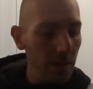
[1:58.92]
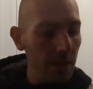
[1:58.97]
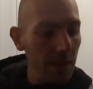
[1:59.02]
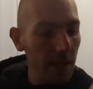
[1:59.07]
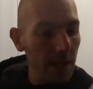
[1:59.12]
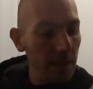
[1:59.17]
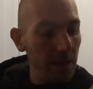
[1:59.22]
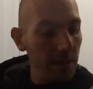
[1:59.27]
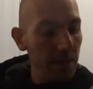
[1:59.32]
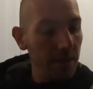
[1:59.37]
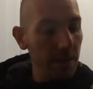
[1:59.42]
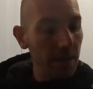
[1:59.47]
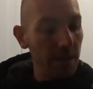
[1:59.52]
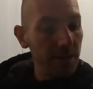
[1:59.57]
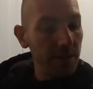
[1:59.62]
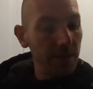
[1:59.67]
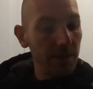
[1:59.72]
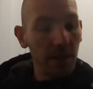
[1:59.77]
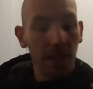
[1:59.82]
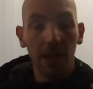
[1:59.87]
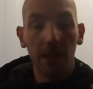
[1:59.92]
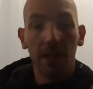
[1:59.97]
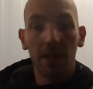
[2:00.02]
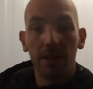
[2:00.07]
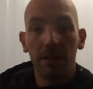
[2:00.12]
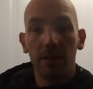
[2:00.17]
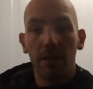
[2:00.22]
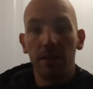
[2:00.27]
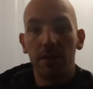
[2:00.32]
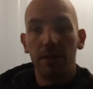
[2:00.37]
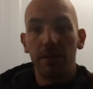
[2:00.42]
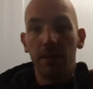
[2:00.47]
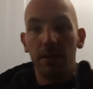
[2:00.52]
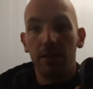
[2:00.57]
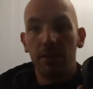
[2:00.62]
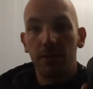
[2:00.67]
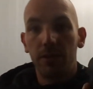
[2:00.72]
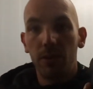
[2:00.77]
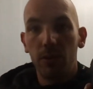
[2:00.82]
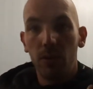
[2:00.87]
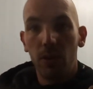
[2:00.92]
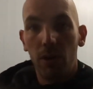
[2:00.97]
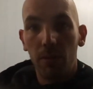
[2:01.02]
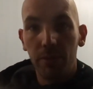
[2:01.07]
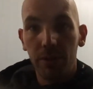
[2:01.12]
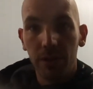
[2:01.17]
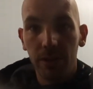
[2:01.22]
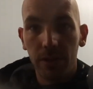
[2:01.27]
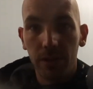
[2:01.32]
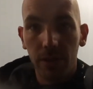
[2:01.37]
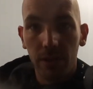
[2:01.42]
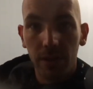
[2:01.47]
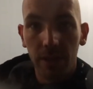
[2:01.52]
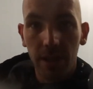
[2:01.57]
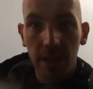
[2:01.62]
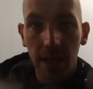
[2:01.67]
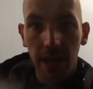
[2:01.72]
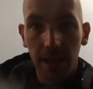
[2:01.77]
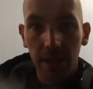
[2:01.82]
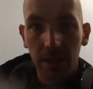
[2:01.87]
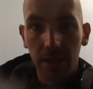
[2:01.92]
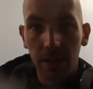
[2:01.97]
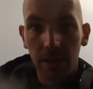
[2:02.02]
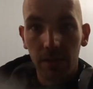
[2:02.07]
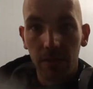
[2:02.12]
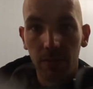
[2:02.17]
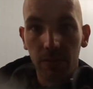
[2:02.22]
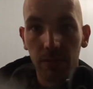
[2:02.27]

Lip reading: Then it has two options on the exit